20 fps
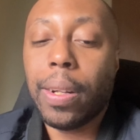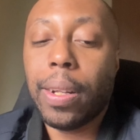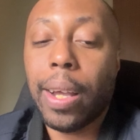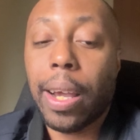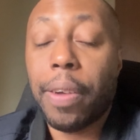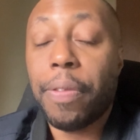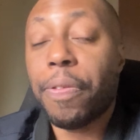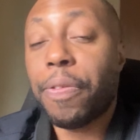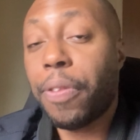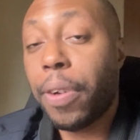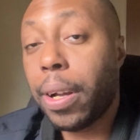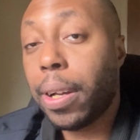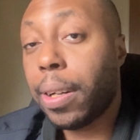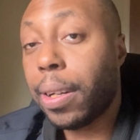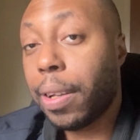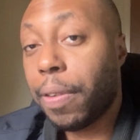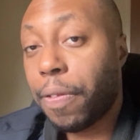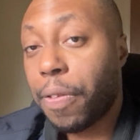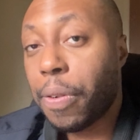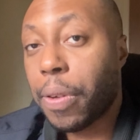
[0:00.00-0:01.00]
their friend
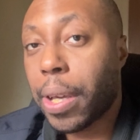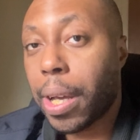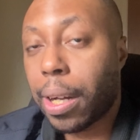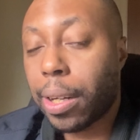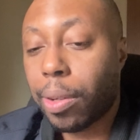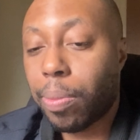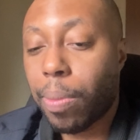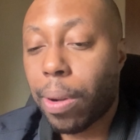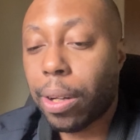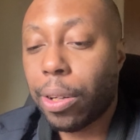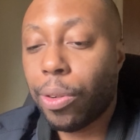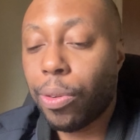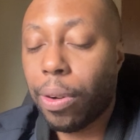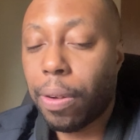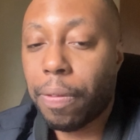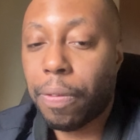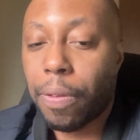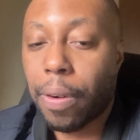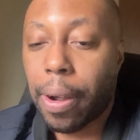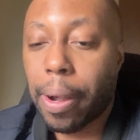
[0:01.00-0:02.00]
if you catch my
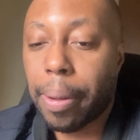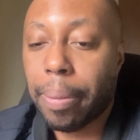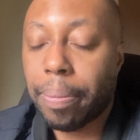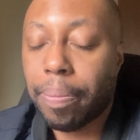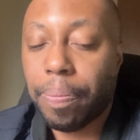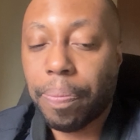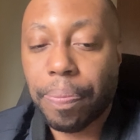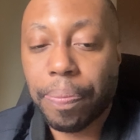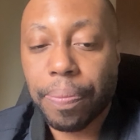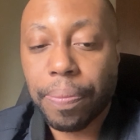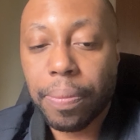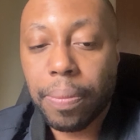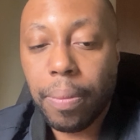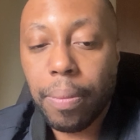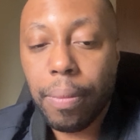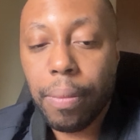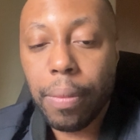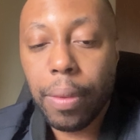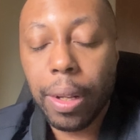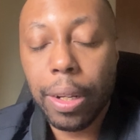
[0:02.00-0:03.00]
drift, right?
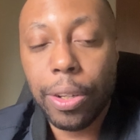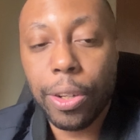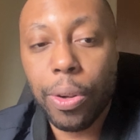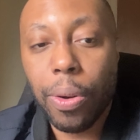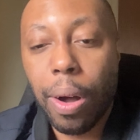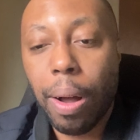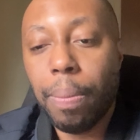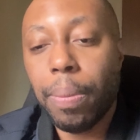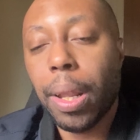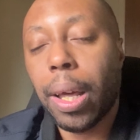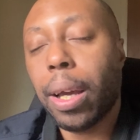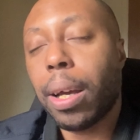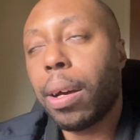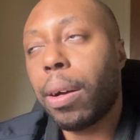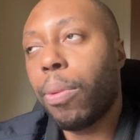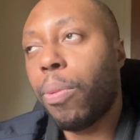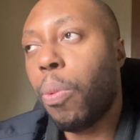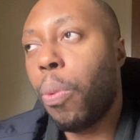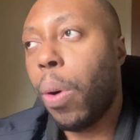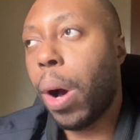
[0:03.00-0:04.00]
So I'm like,
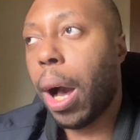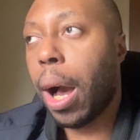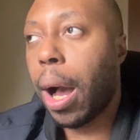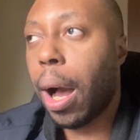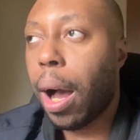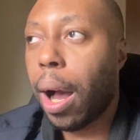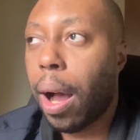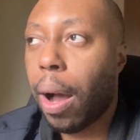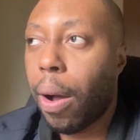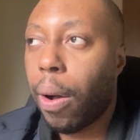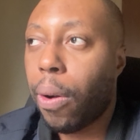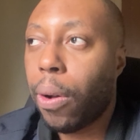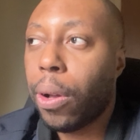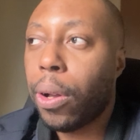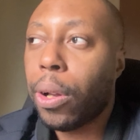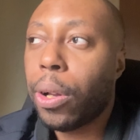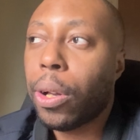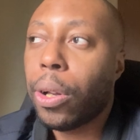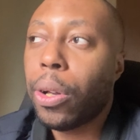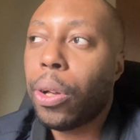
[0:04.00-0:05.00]
wow.
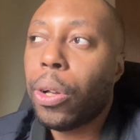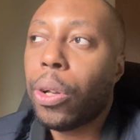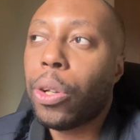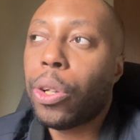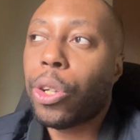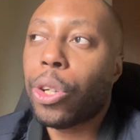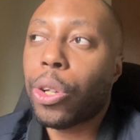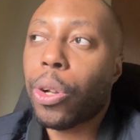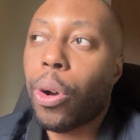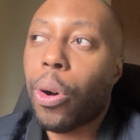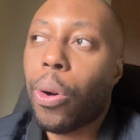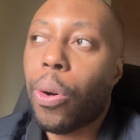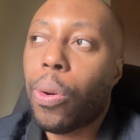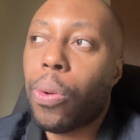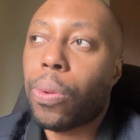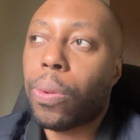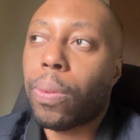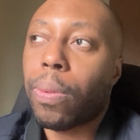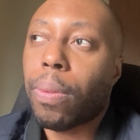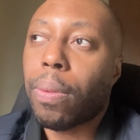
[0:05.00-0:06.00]

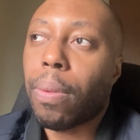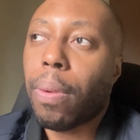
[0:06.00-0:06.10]
So